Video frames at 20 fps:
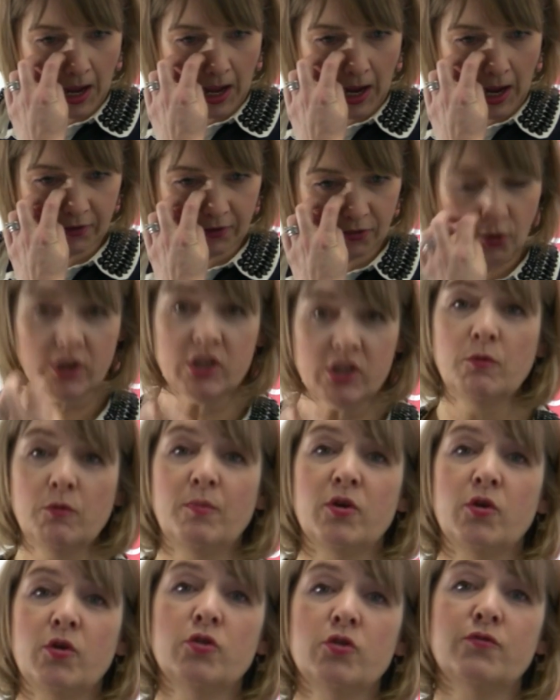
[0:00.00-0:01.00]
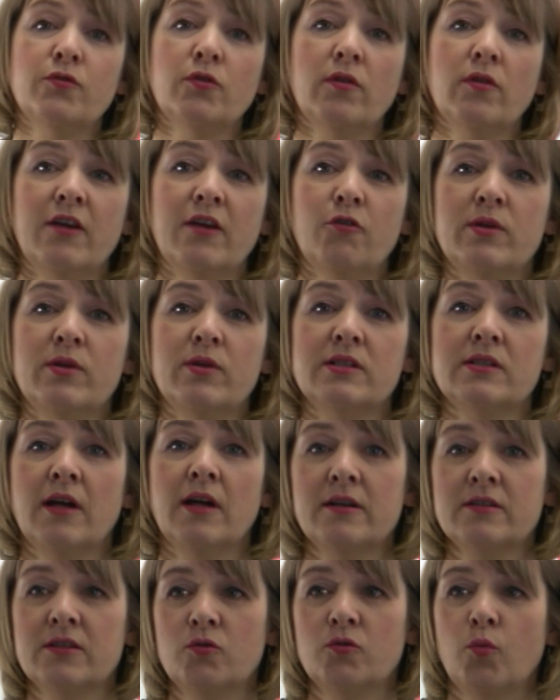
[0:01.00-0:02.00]
I thought it would be useful if we
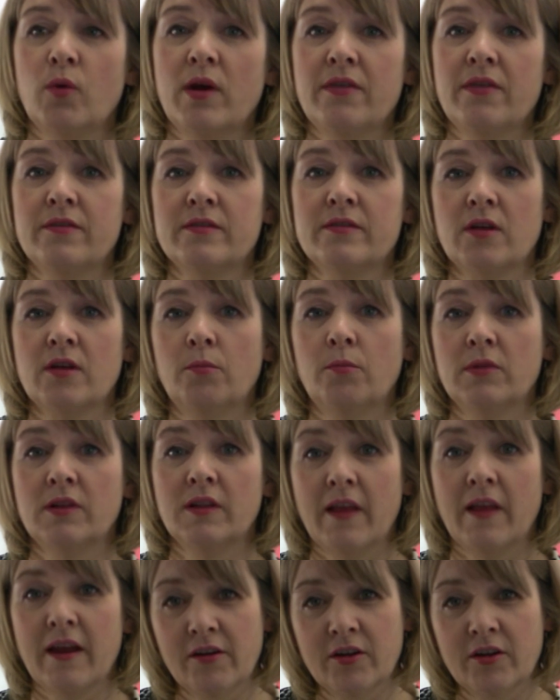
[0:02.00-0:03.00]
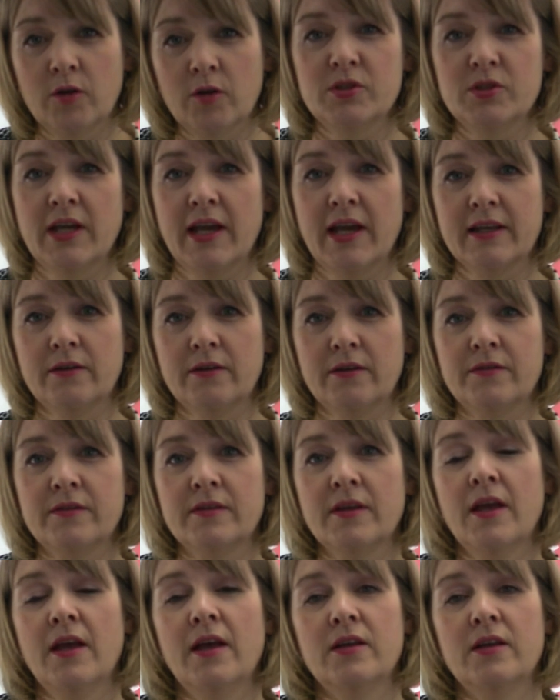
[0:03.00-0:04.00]
started with some learning objectives
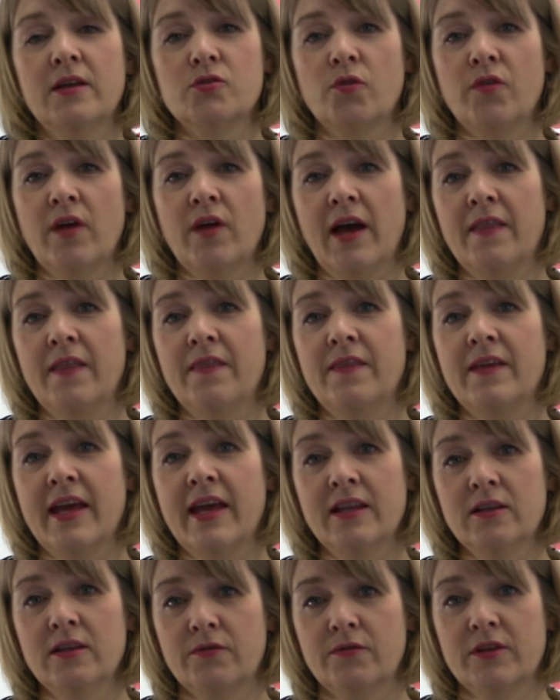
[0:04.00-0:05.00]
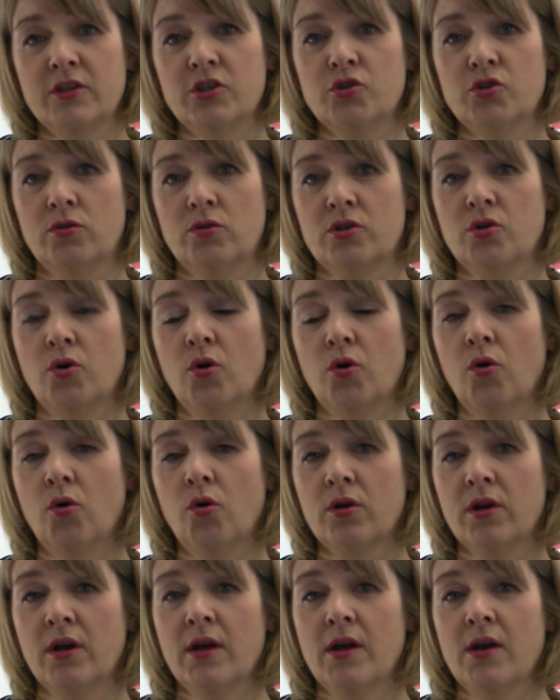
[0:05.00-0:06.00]
so that at the end of this short
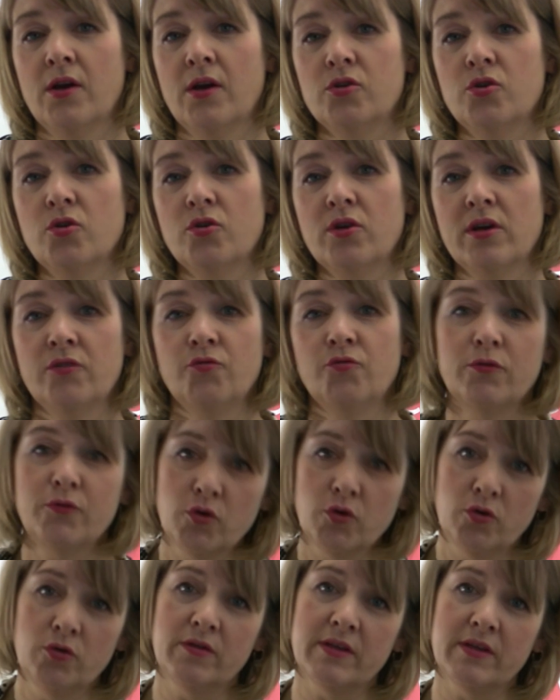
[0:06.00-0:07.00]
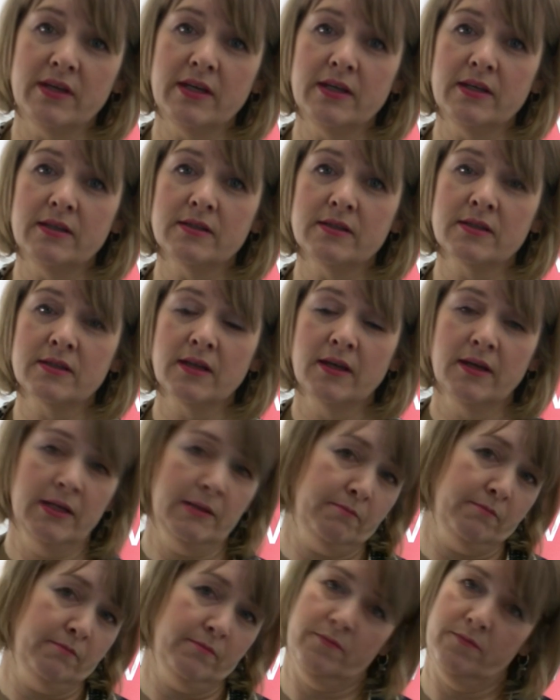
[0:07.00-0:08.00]
talk you can review these,
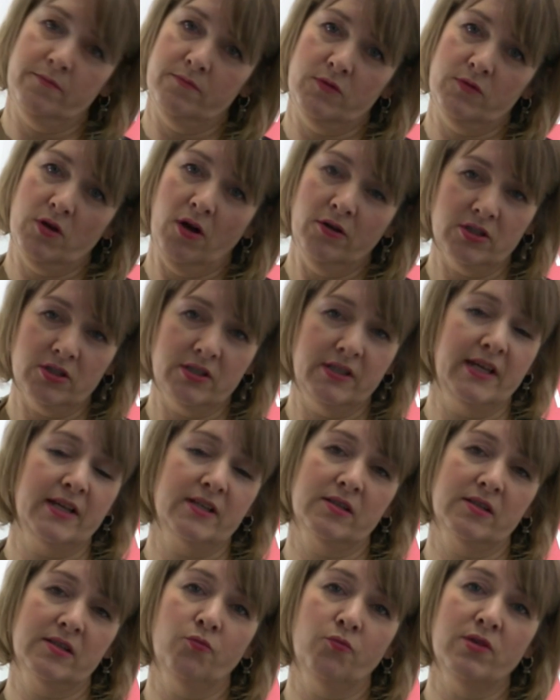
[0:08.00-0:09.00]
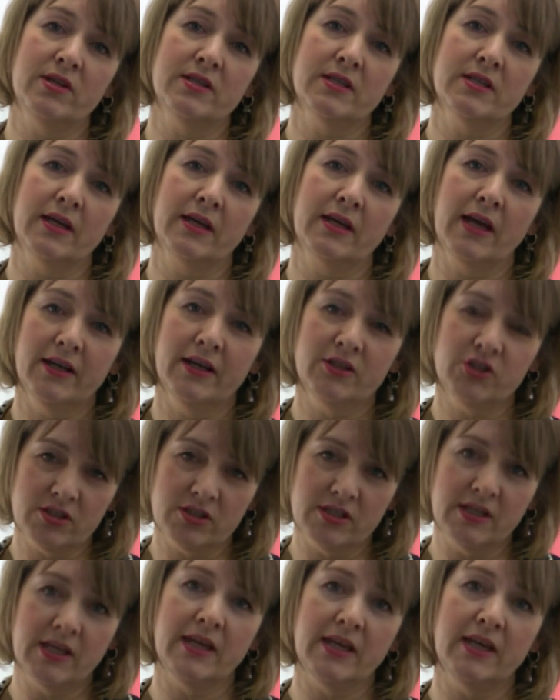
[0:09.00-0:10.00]
undertake some reading and
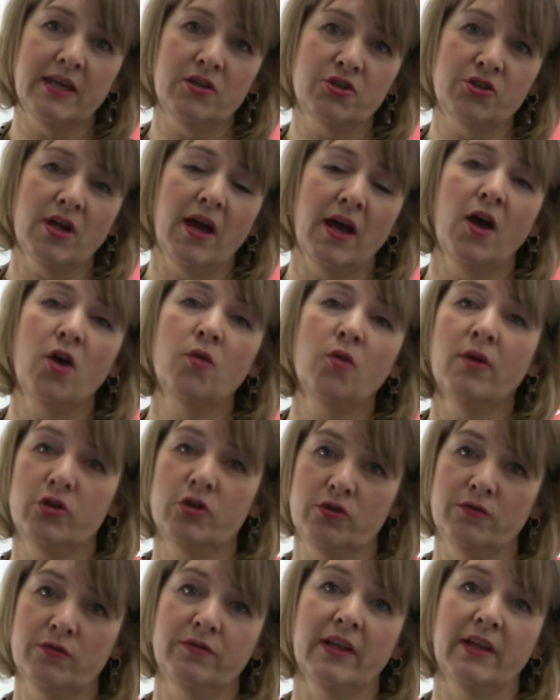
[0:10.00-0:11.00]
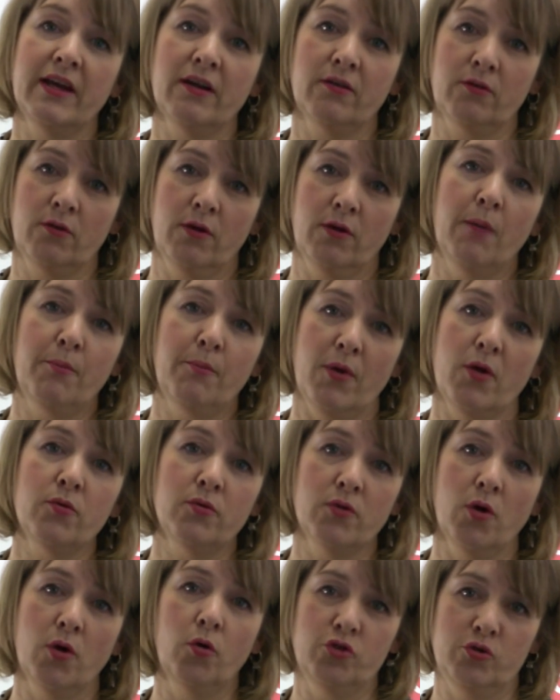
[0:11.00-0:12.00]
just gauge how much you've learned about
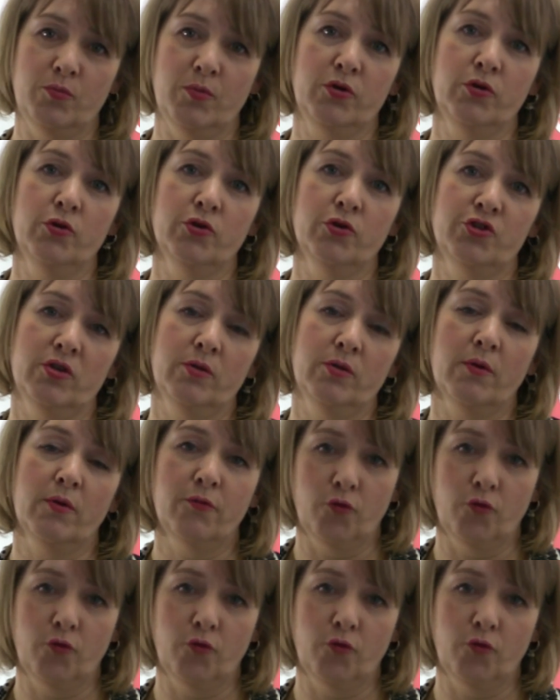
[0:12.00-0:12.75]
entrepreneurship